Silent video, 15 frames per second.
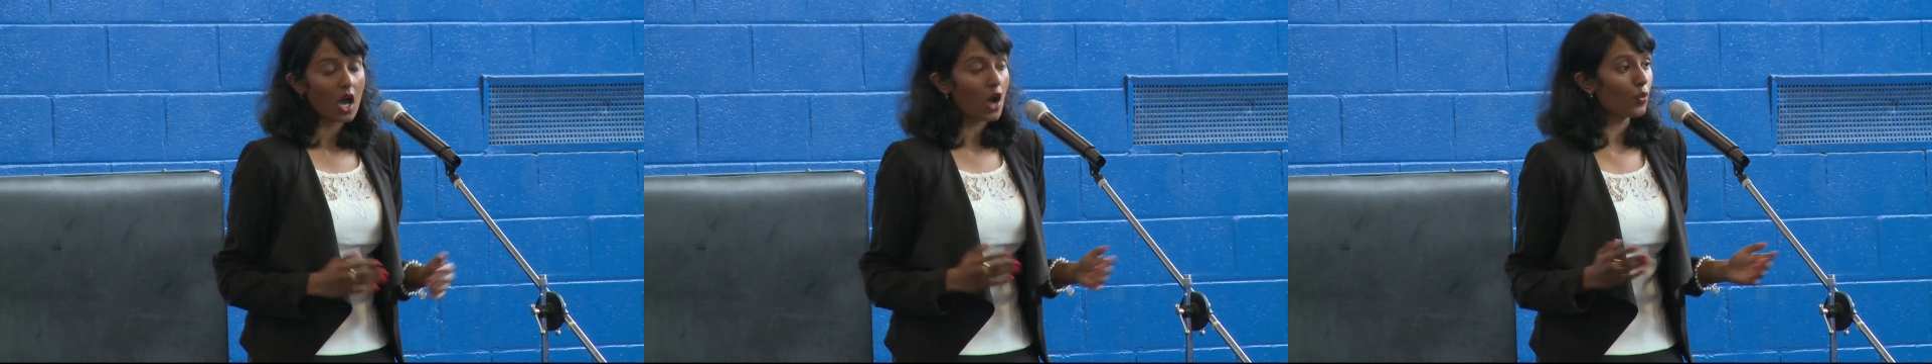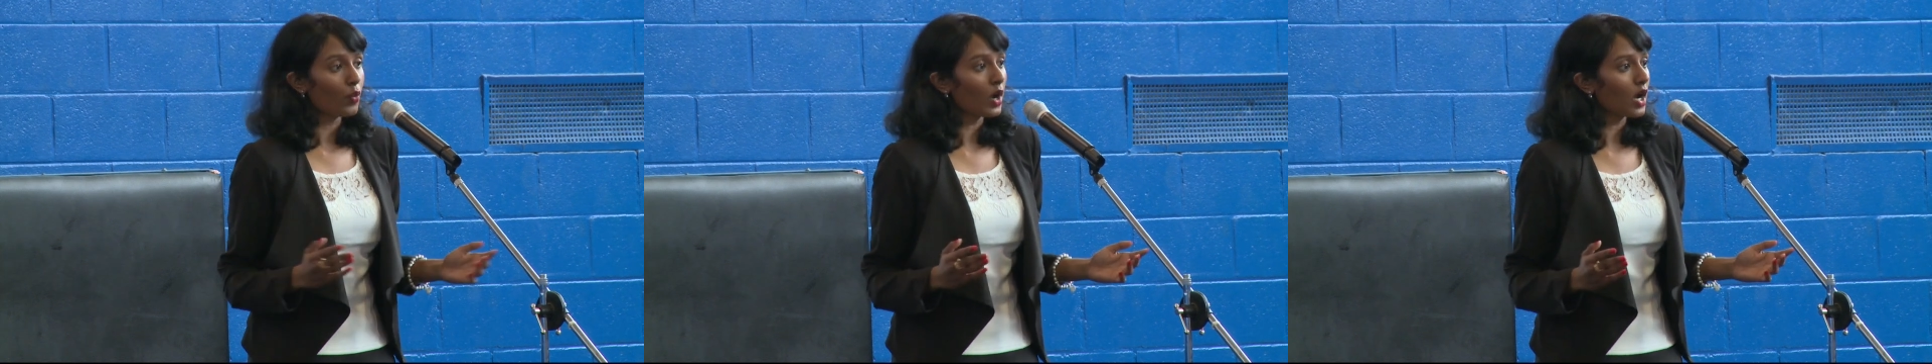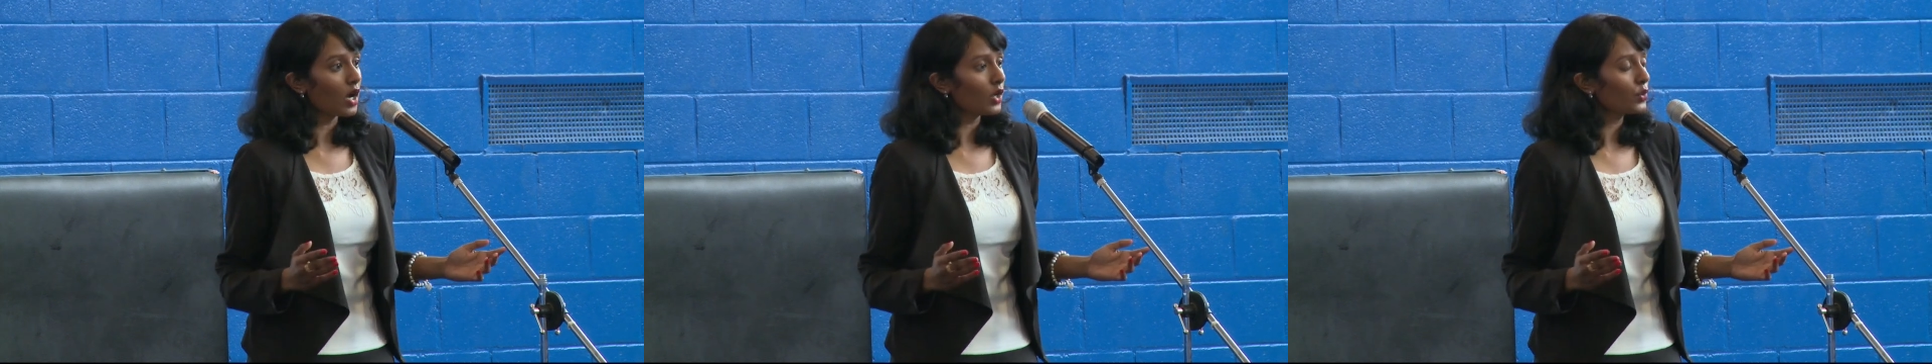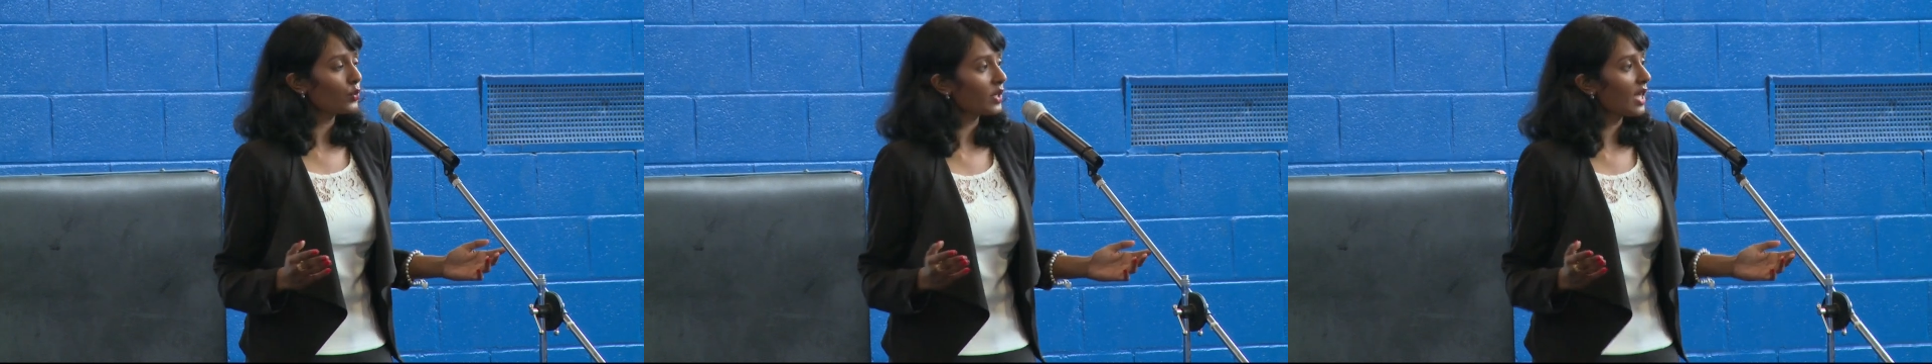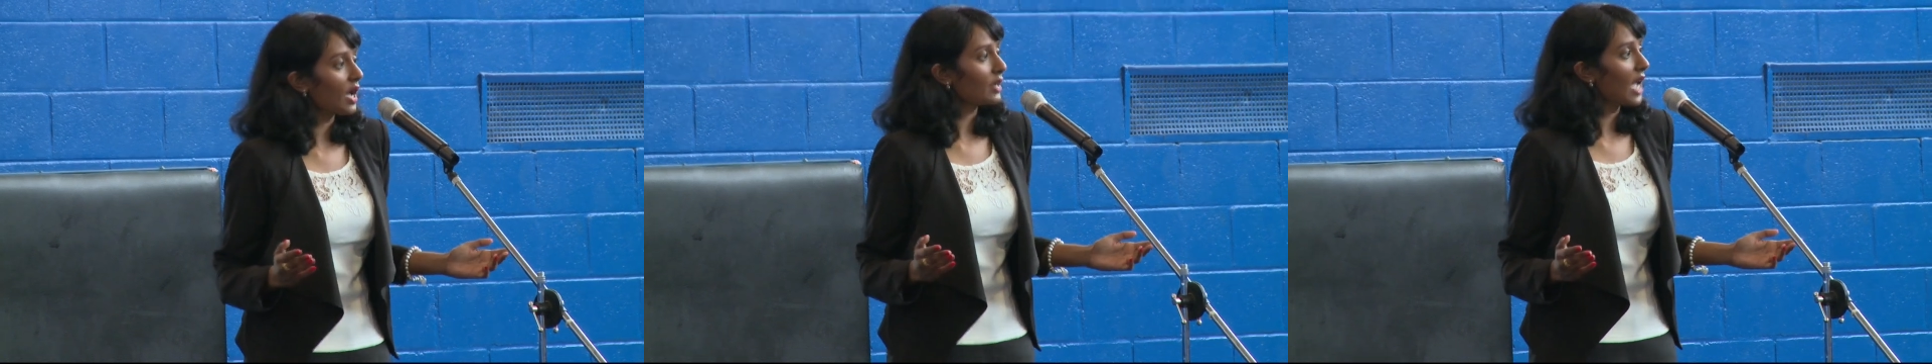A world
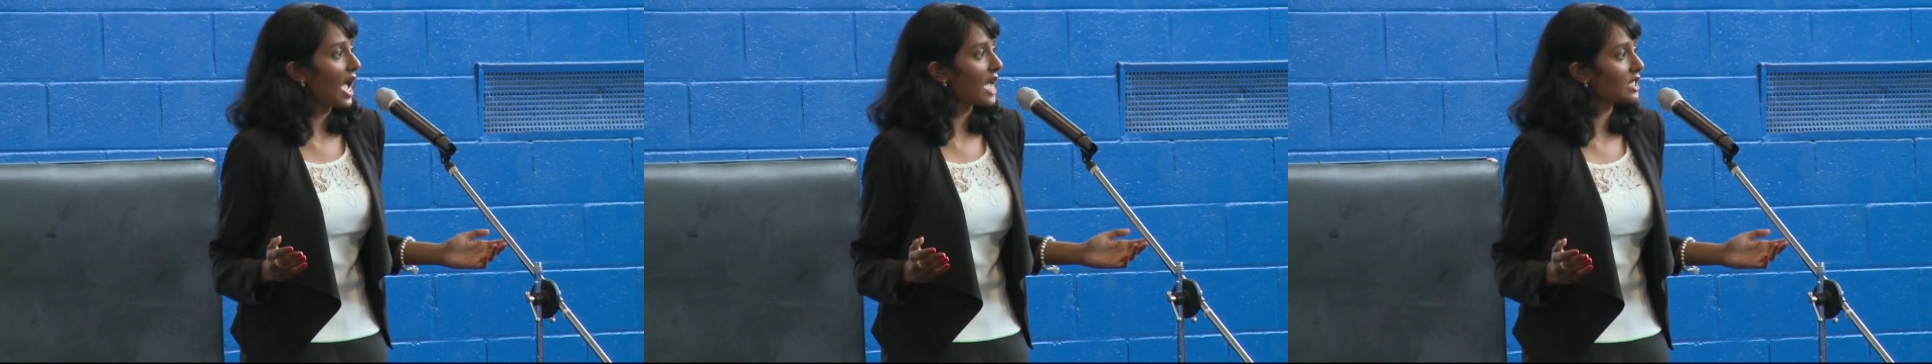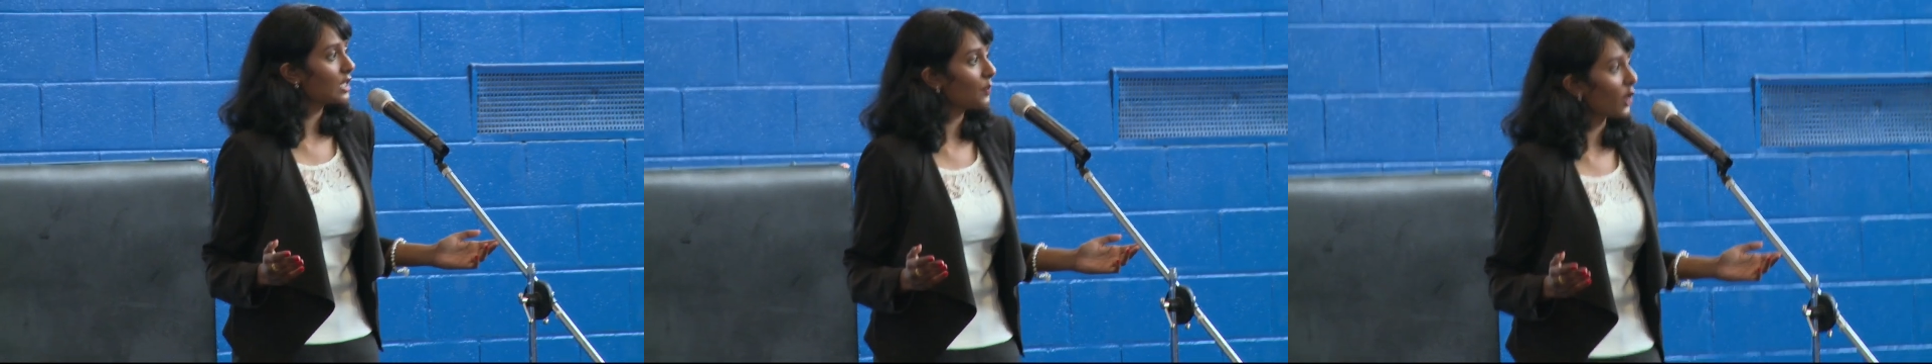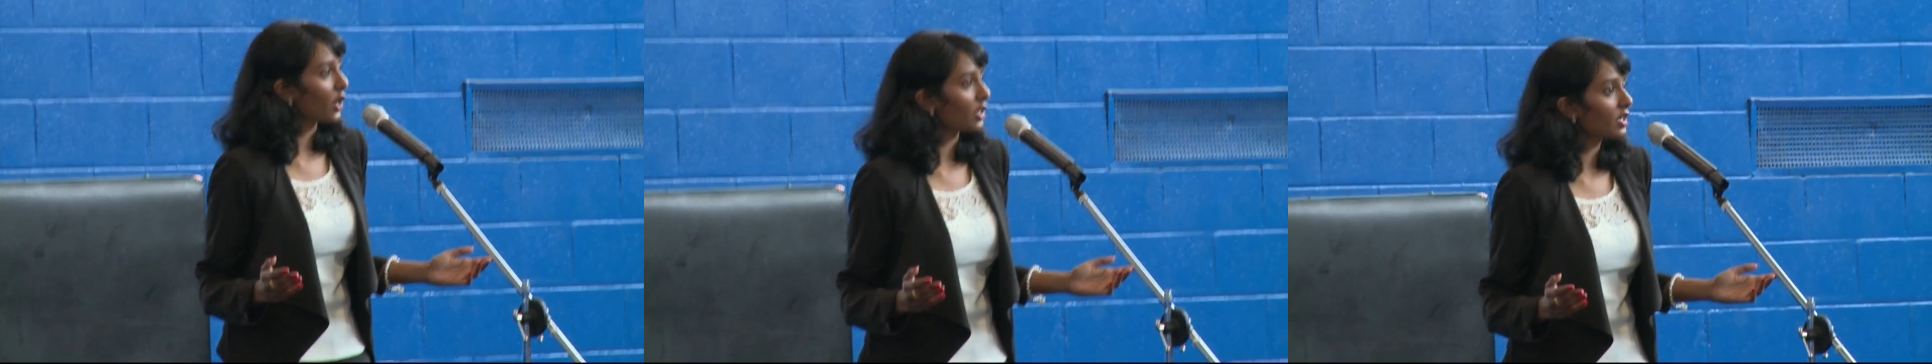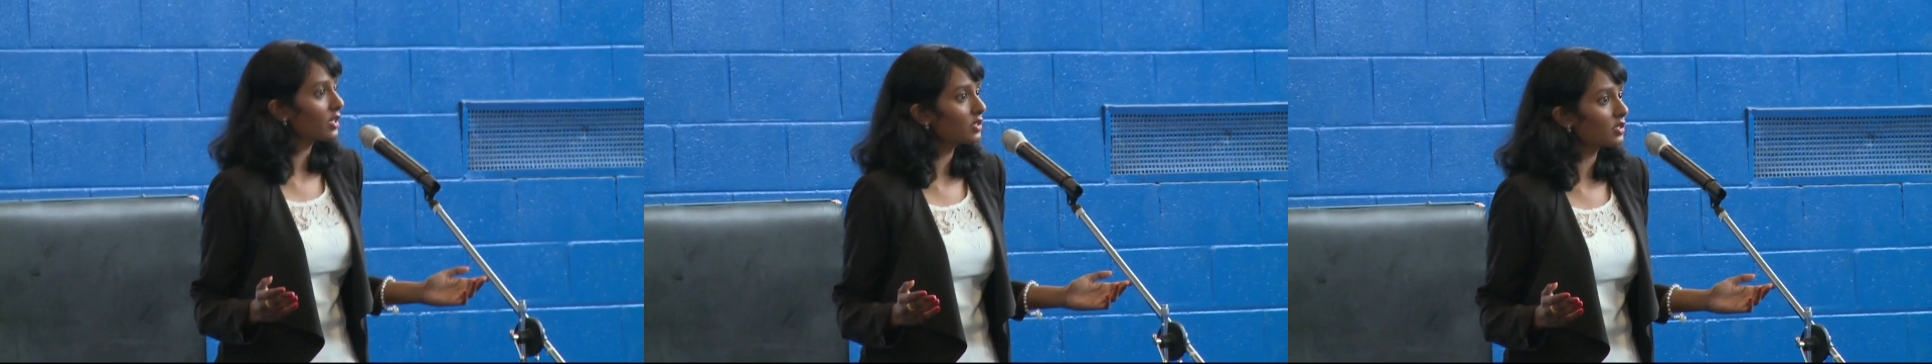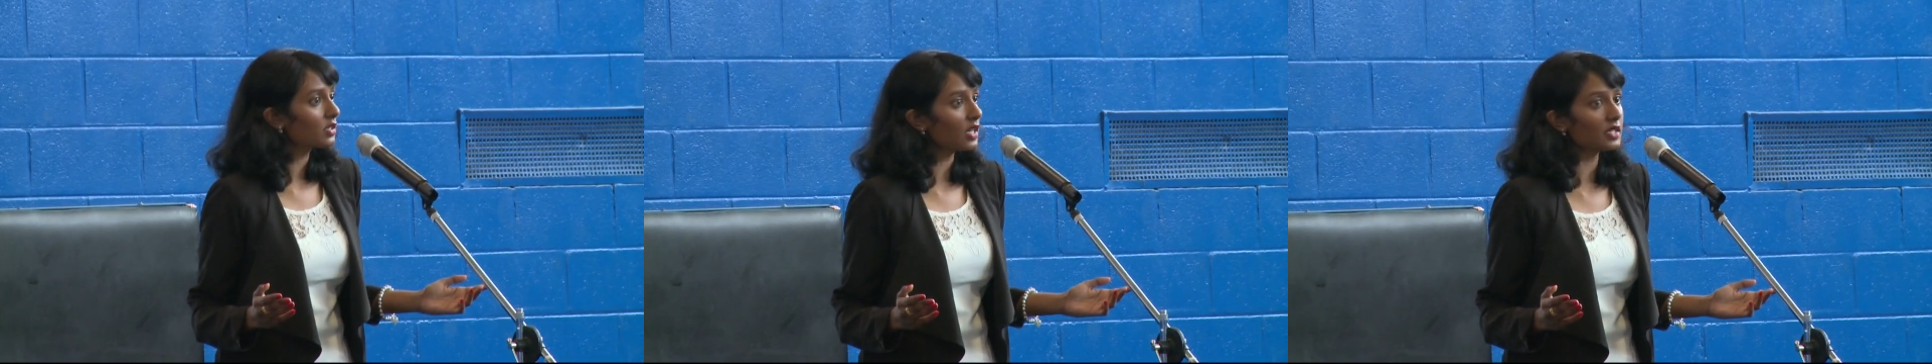without antibiotics